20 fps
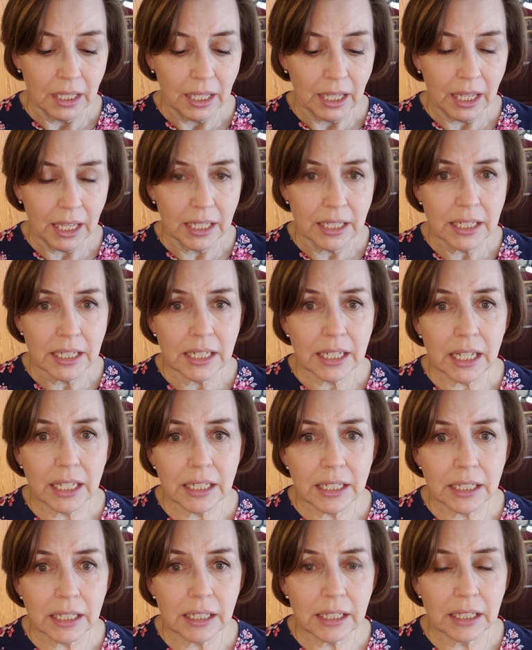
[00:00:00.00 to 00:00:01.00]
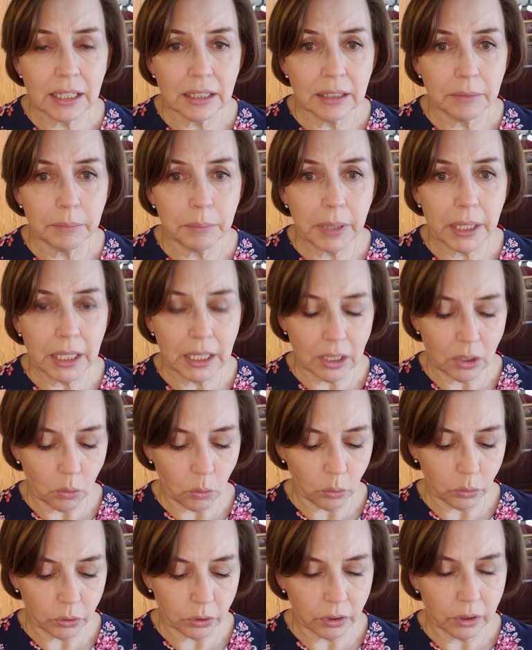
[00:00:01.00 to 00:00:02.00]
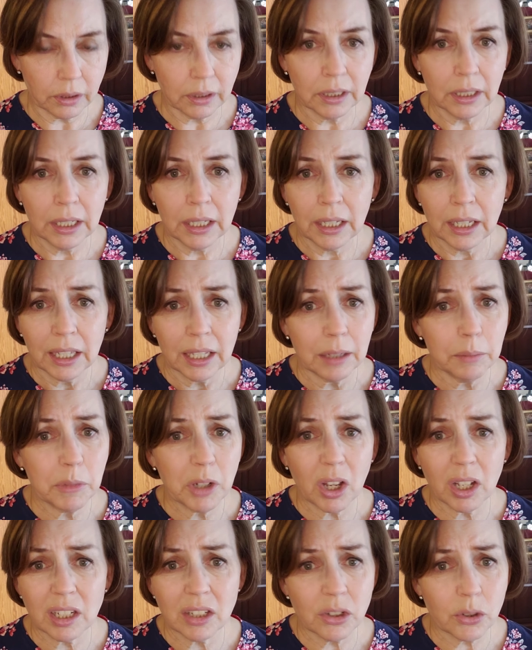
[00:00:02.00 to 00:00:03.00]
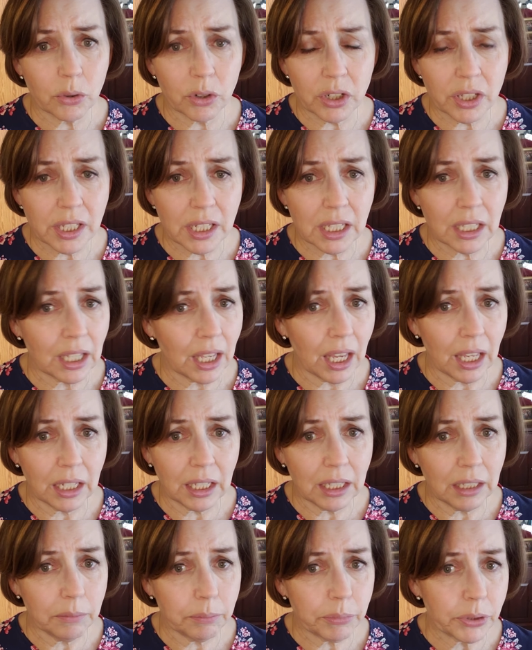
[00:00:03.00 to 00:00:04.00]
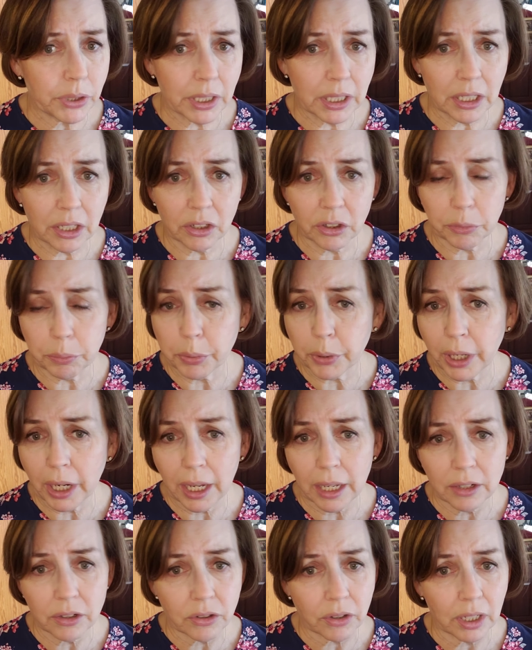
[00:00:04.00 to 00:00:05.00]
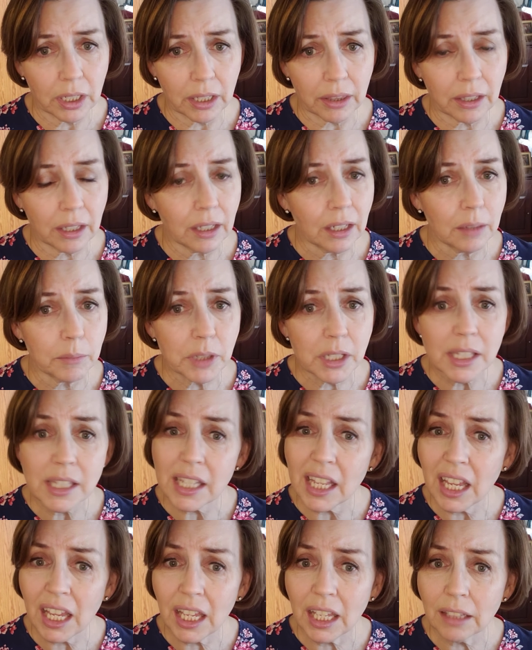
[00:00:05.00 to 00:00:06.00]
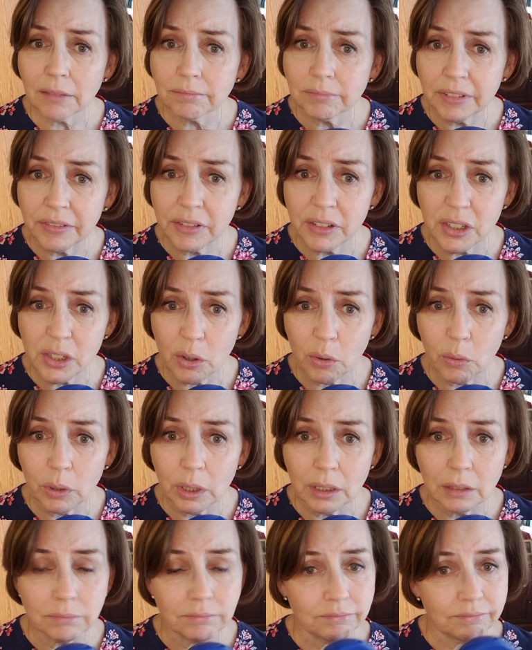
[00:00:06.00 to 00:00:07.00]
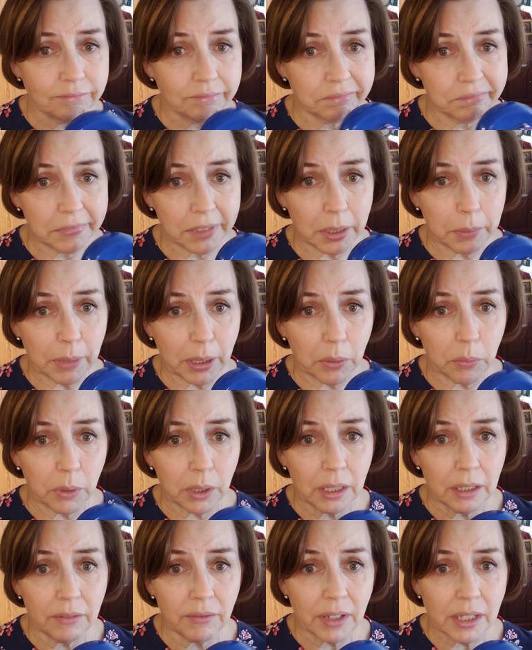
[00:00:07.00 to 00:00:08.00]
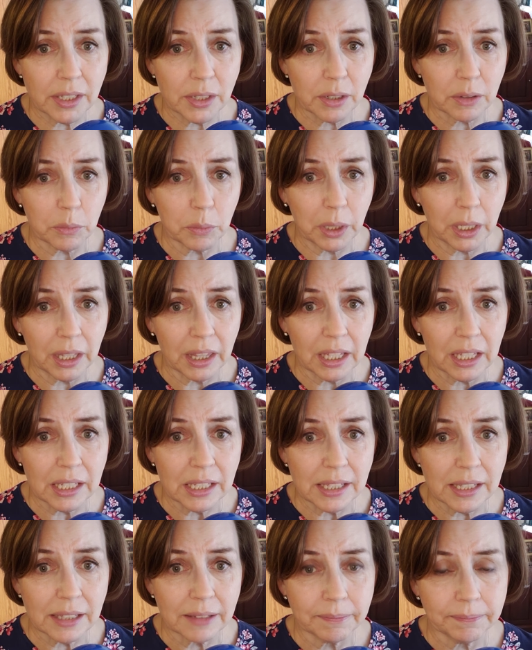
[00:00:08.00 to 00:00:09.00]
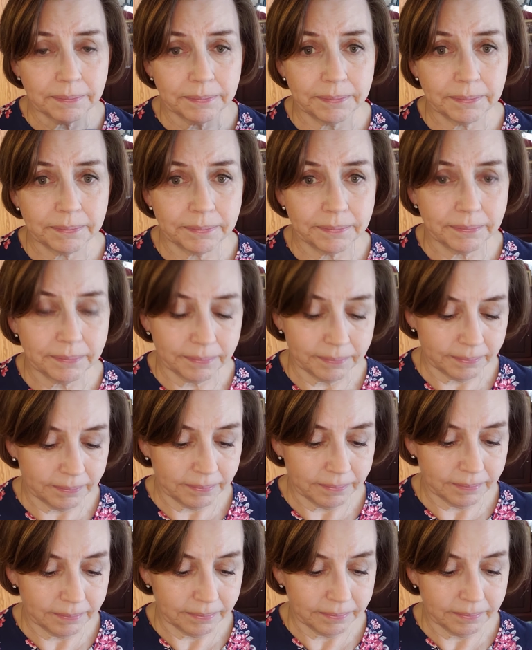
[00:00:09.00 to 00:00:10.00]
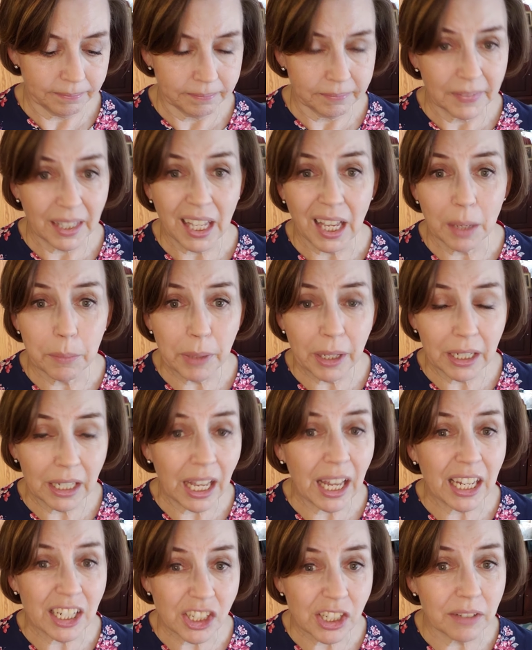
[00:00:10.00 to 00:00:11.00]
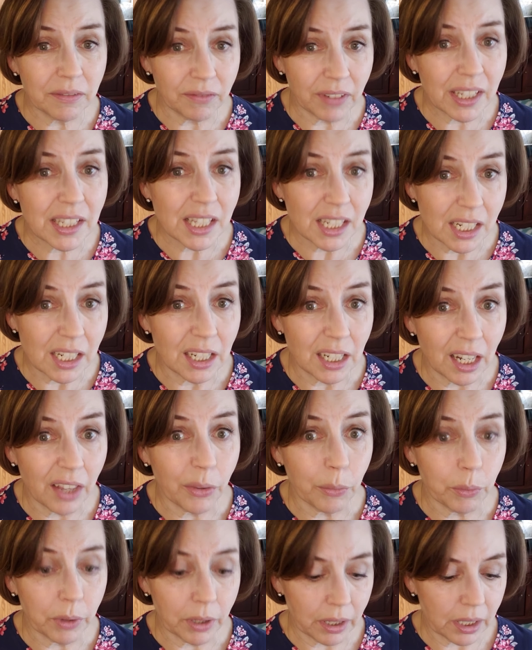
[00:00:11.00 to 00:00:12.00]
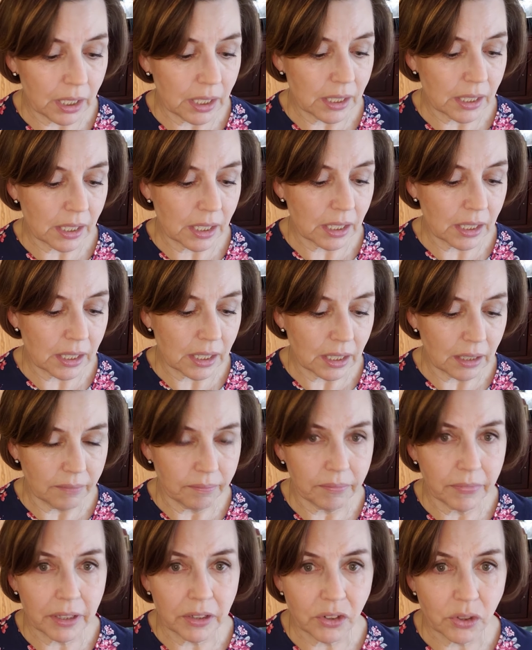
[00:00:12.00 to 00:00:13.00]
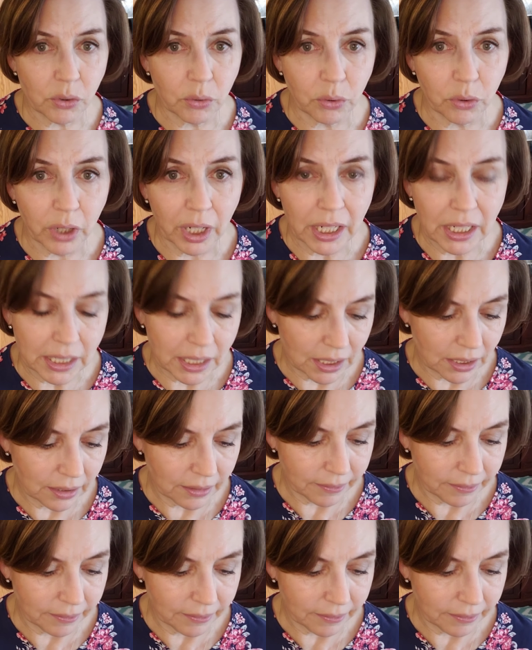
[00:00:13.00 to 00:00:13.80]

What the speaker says: handy dandy pin holder. And I'm not endorsing any particular brand or anything. I'm just saying, if you're sewing, you might want to invest in one of these. I might actually invest in another one of these because they're so great.